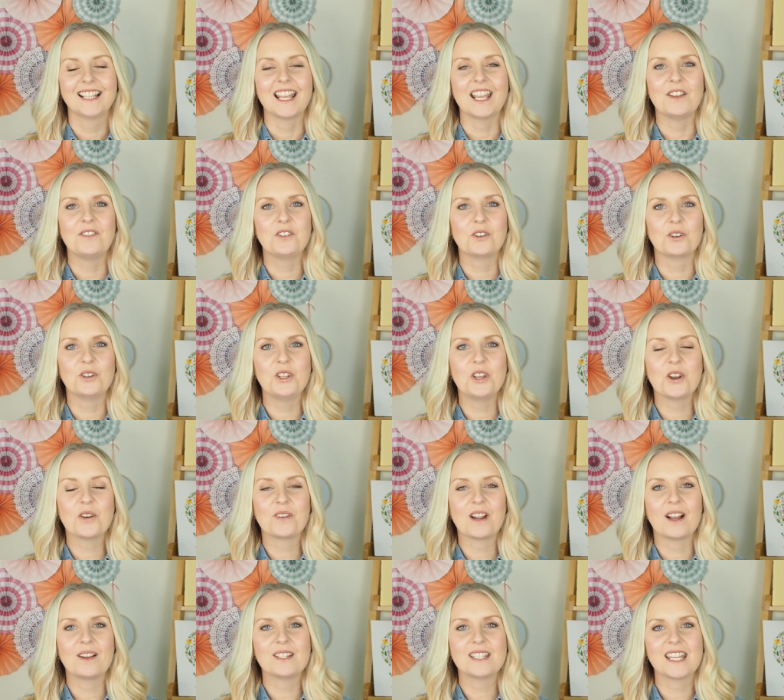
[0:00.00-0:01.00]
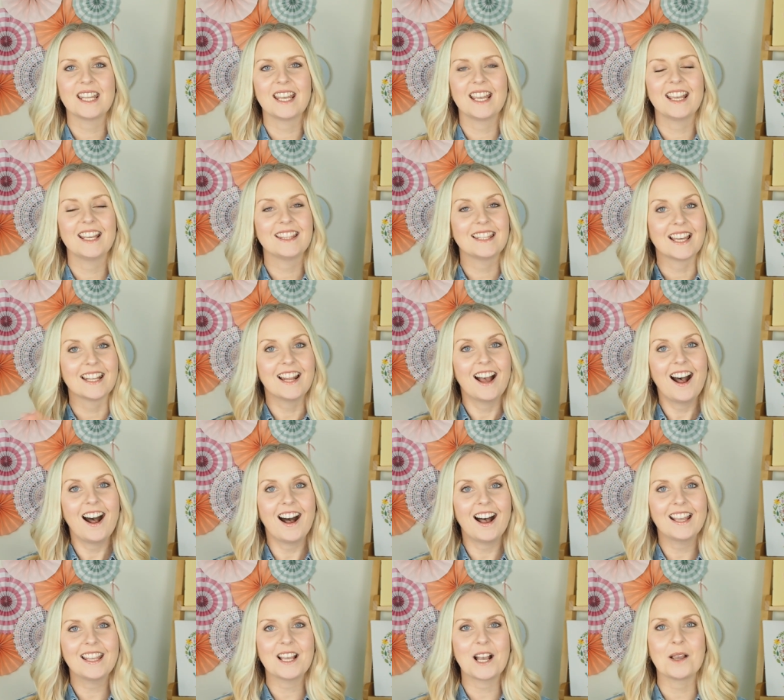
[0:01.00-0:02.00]
If you're new around here, then
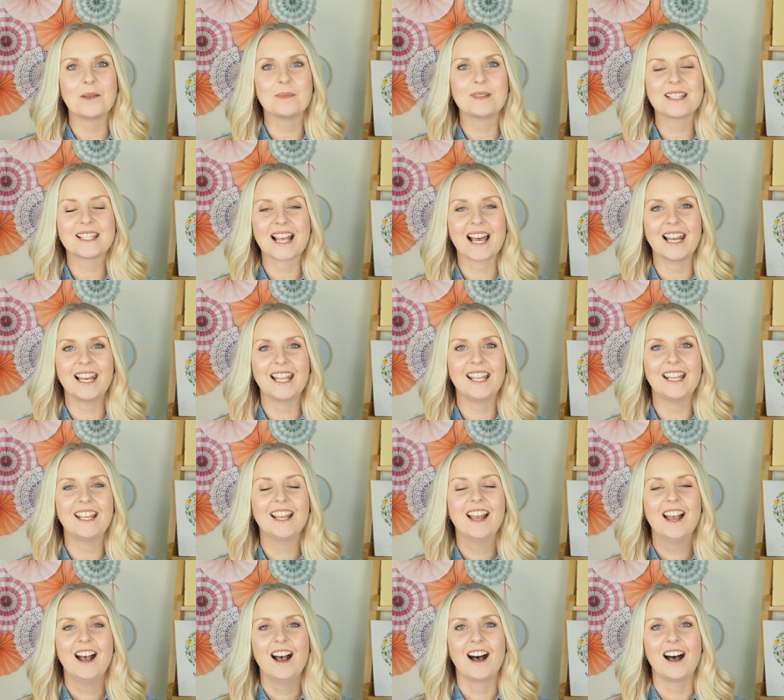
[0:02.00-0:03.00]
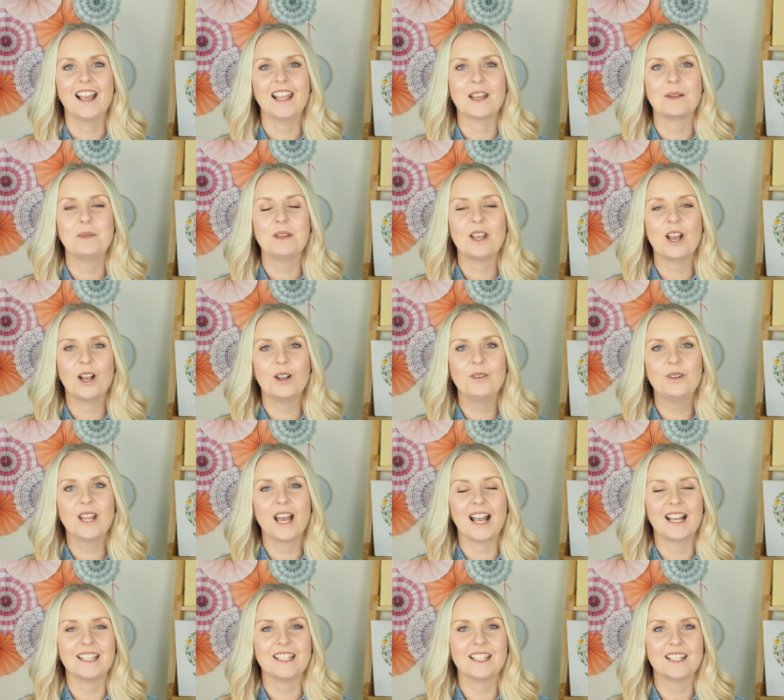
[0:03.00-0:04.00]
hi, I'm Sally. I am the owner
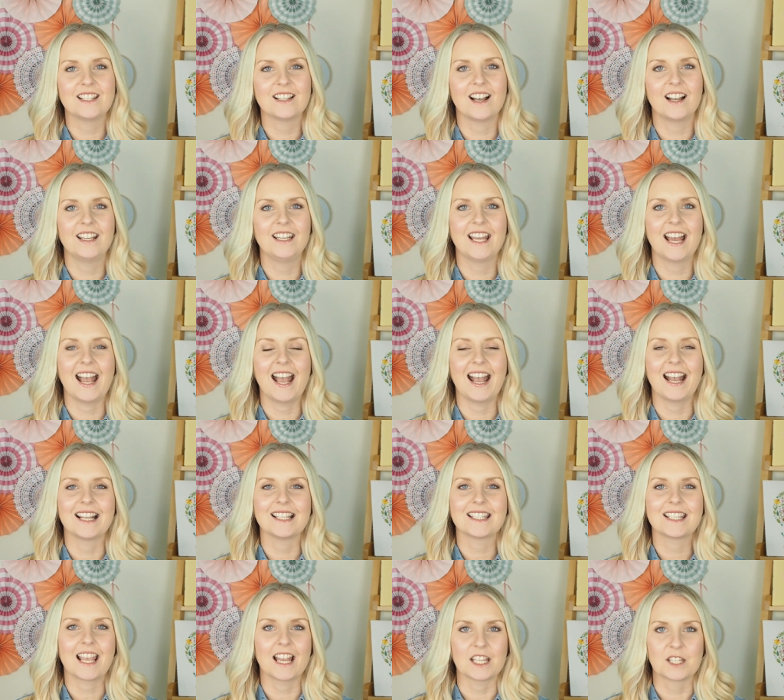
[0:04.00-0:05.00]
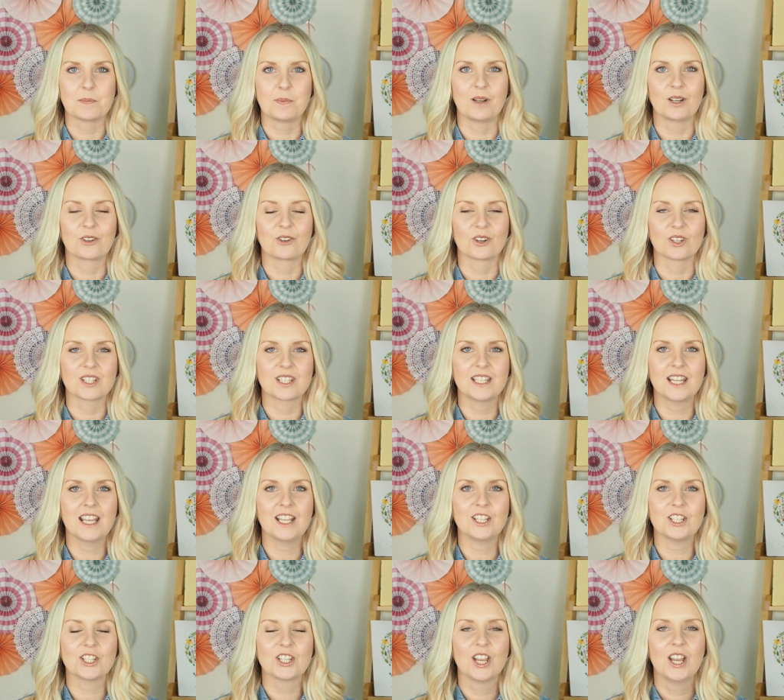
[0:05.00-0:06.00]
and designer at Caterpillar Cross
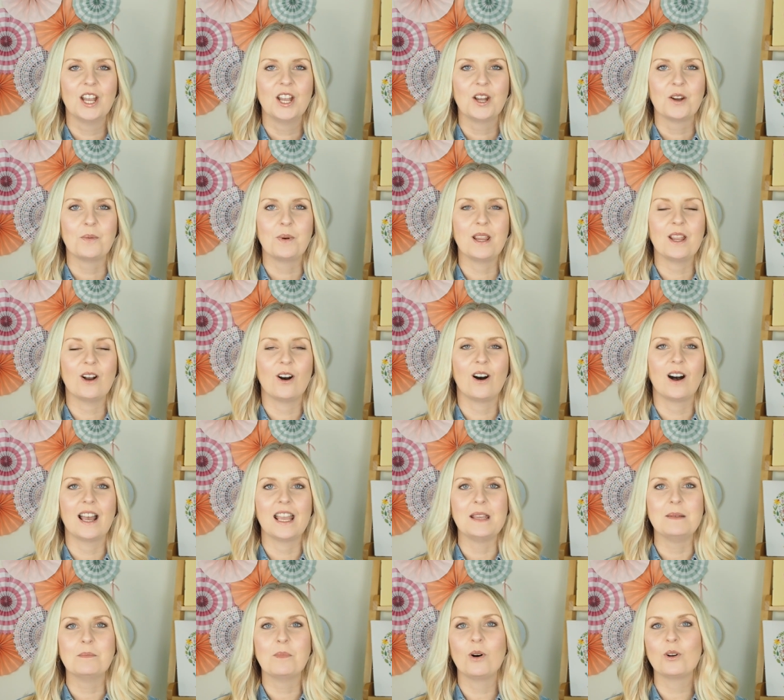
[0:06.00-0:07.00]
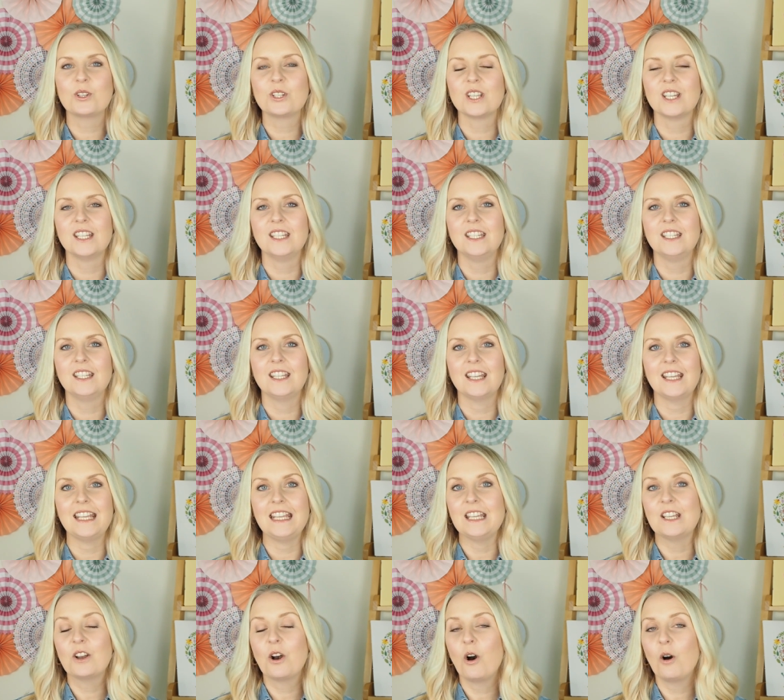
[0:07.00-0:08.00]
Stitch. We are a modern
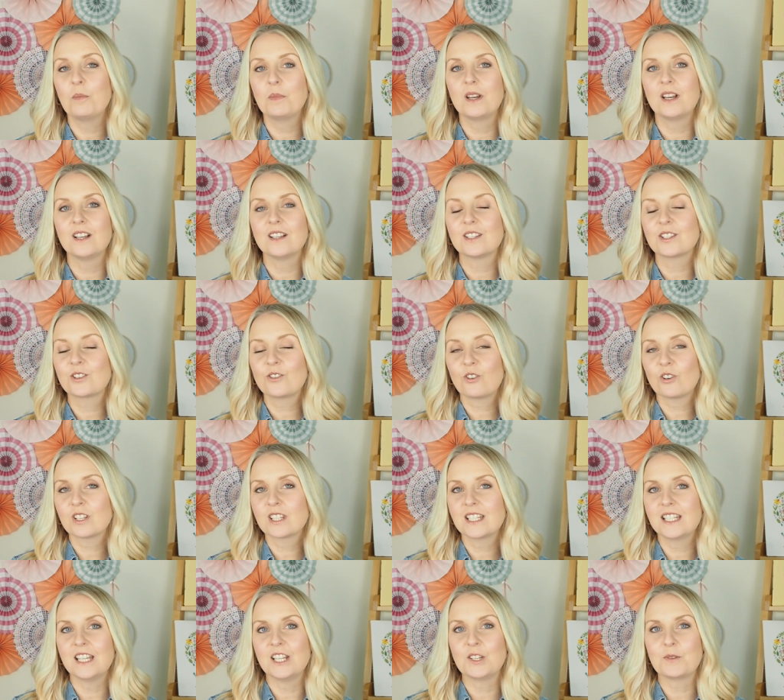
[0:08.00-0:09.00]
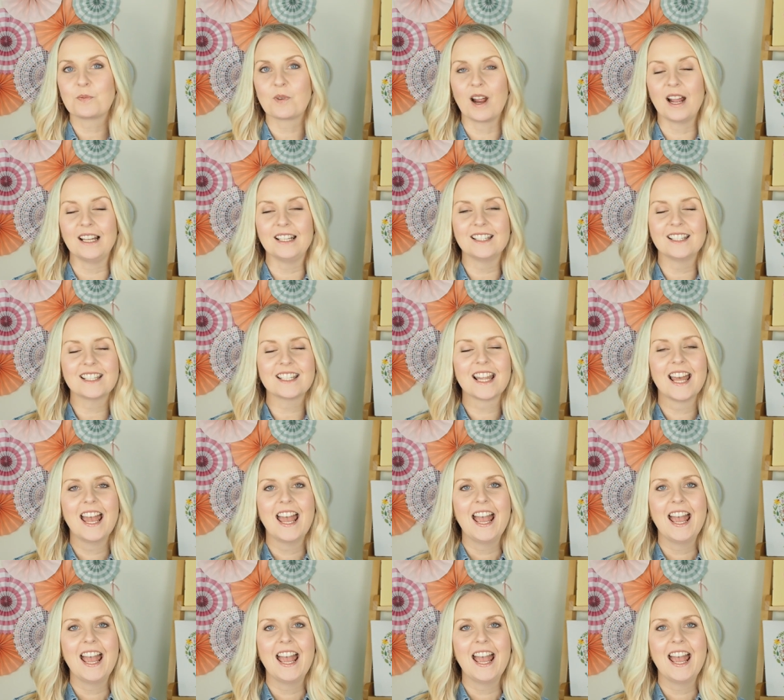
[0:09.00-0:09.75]
e-commerce cross stitch brand